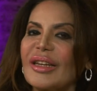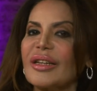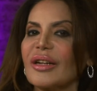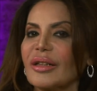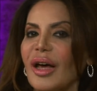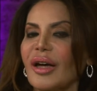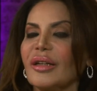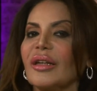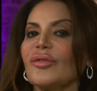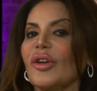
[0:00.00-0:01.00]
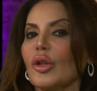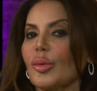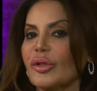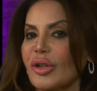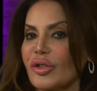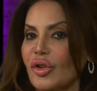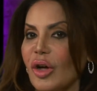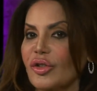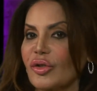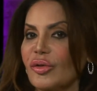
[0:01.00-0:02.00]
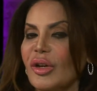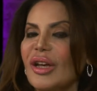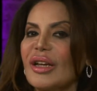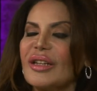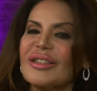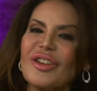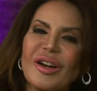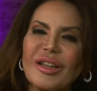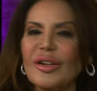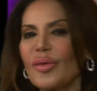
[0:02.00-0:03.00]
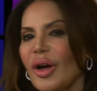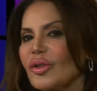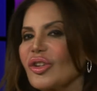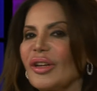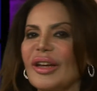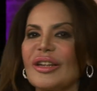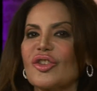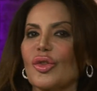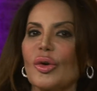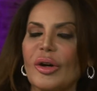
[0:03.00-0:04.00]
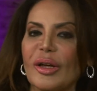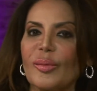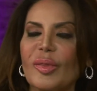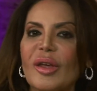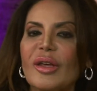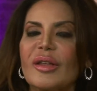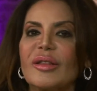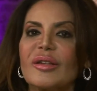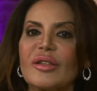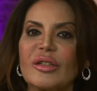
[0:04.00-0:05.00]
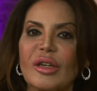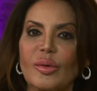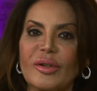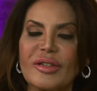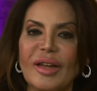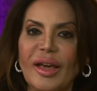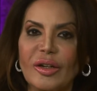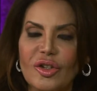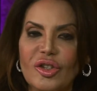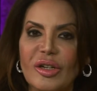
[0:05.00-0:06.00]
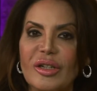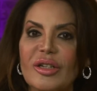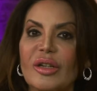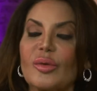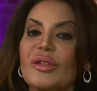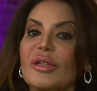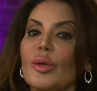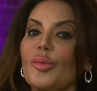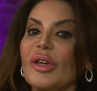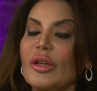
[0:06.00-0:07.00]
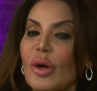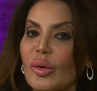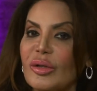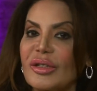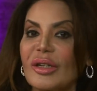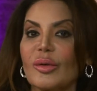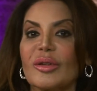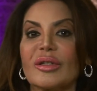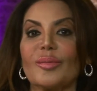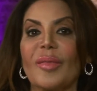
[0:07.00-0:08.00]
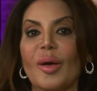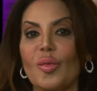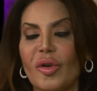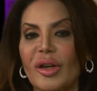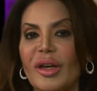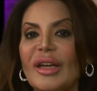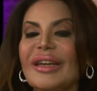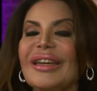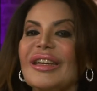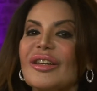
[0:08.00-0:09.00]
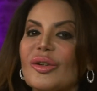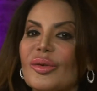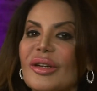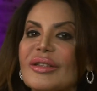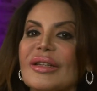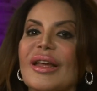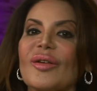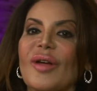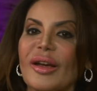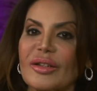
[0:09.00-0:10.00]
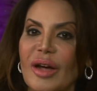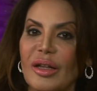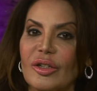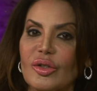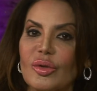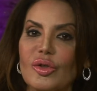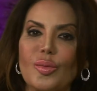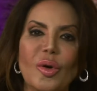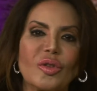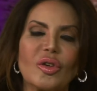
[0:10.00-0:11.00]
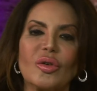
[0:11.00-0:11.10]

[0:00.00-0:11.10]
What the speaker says: decline in available testosterone, starting at around age 30. There's a decrease in energy, decrease in libido, decrease in memory, increase in erectile issues. So both,